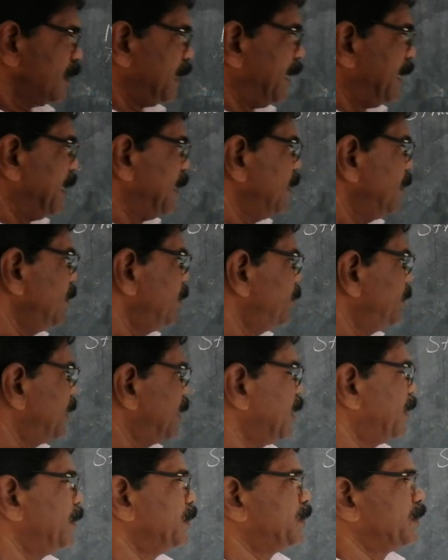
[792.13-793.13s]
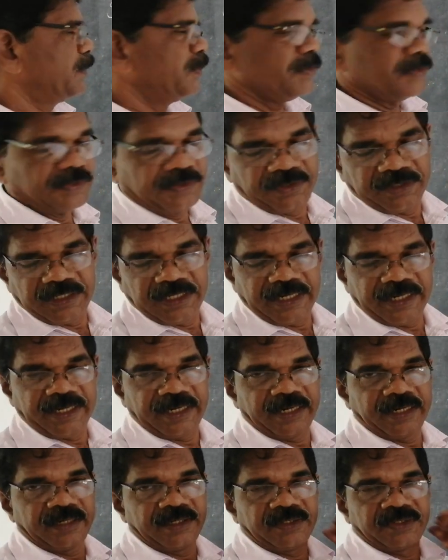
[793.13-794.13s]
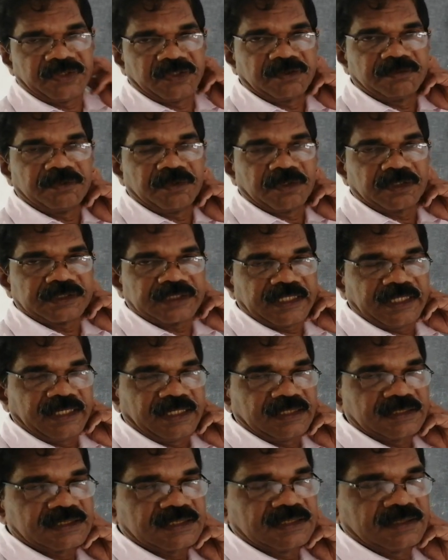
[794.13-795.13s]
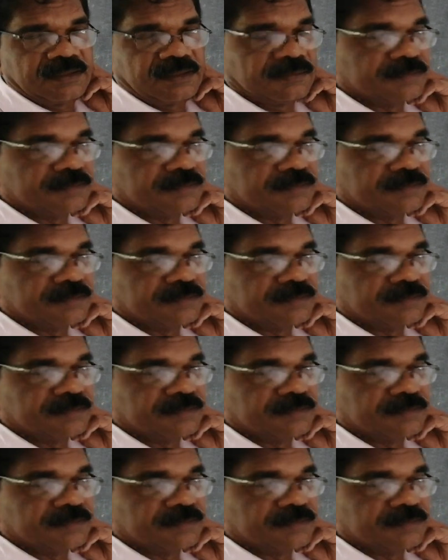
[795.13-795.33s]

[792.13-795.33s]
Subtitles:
Then we have to learn 2 more things.